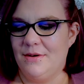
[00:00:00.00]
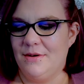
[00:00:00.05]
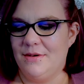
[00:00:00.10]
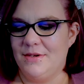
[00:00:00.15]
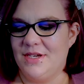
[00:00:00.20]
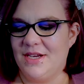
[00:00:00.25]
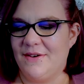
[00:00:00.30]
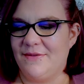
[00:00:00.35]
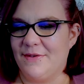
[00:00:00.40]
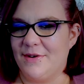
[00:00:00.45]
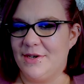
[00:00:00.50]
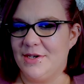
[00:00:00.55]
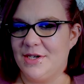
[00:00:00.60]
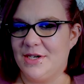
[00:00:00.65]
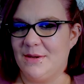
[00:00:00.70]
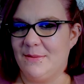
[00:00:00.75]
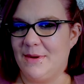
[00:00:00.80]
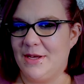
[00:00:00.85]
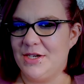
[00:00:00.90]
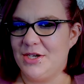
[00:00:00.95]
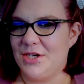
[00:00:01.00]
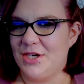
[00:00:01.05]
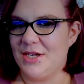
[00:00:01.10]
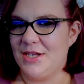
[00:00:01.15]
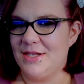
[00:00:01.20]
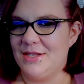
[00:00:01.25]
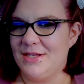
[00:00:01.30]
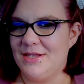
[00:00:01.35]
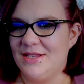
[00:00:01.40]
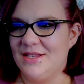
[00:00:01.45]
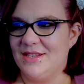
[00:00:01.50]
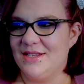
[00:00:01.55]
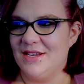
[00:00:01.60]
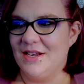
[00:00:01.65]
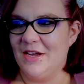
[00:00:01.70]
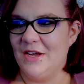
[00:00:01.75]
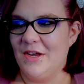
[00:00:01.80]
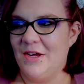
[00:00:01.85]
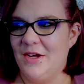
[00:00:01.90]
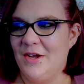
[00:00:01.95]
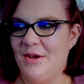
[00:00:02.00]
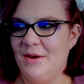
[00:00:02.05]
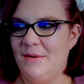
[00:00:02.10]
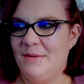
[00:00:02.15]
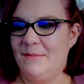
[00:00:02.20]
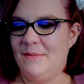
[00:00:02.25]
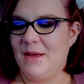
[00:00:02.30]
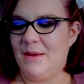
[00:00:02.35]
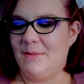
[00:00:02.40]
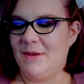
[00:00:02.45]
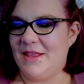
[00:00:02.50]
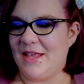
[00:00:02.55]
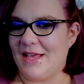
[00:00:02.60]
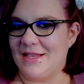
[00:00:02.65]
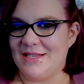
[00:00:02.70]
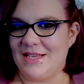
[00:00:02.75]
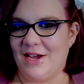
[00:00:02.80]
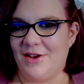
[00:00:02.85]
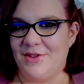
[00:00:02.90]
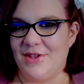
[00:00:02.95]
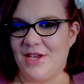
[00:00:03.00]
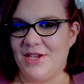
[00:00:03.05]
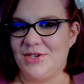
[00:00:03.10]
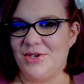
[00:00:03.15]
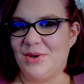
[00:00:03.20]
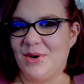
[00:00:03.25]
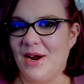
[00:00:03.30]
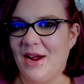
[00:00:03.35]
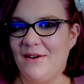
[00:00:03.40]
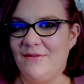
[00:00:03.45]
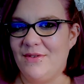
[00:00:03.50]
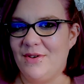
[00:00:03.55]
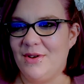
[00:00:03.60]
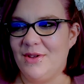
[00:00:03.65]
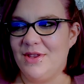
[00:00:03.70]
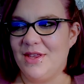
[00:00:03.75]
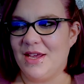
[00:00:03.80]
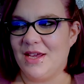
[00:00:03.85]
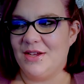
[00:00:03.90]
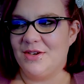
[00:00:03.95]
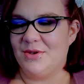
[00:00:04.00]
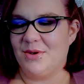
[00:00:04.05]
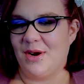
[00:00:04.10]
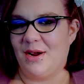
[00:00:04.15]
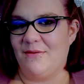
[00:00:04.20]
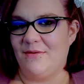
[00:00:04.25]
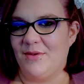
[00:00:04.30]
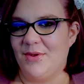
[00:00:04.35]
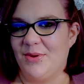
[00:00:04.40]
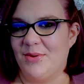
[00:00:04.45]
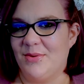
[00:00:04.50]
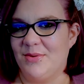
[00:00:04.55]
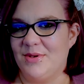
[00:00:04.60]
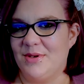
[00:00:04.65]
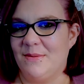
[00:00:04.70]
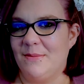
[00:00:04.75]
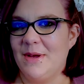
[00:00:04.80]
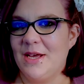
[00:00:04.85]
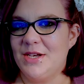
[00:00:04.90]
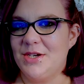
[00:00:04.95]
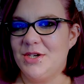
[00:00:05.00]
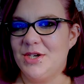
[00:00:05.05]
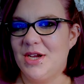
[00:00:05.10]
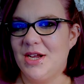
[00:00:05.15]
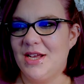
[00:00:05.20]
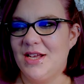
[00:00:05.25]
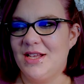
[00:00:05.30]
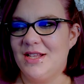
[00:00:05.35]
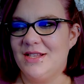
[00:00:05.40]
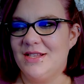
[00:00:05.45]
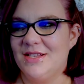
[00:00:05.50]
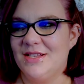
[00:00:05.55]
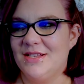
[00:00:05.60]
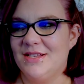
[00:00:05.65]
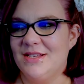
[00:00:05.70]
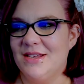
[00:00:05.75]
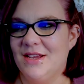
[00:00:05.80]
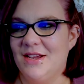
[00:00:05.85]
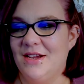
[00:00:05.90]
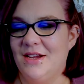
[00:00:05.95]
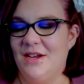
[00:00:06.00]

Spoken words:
different dimensions. Maybe that's how they travel. They can travel through dimensions.